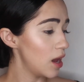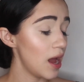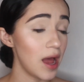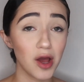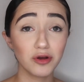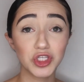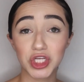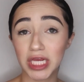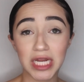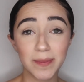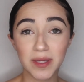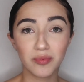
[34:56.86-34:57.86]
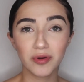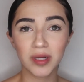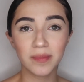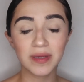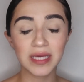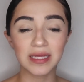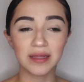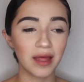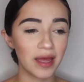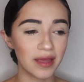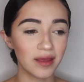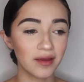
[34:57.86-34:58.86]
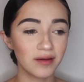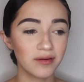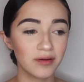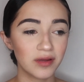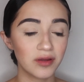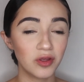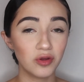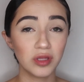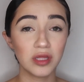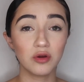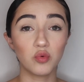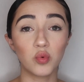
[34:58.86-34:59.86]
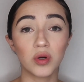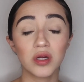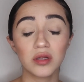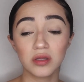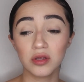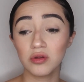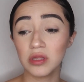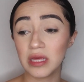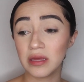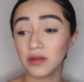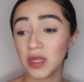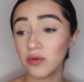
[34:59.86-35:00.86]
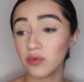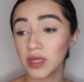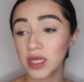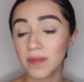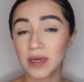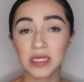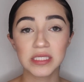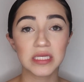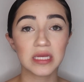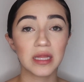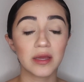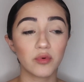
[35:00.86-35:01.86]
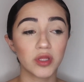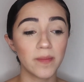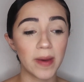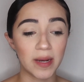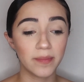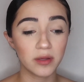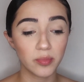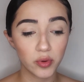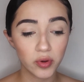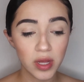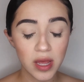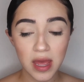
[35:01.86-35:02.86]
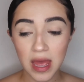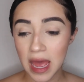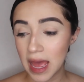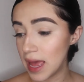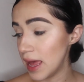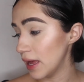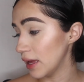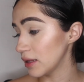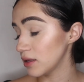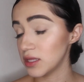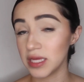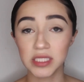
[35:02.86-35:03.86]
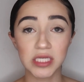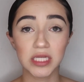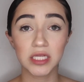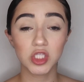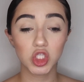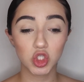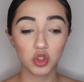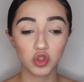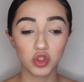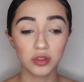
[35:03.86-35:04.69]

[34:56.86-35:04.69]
how shady people can be. Like, you think they really made us think like we're the bad people, and they did it to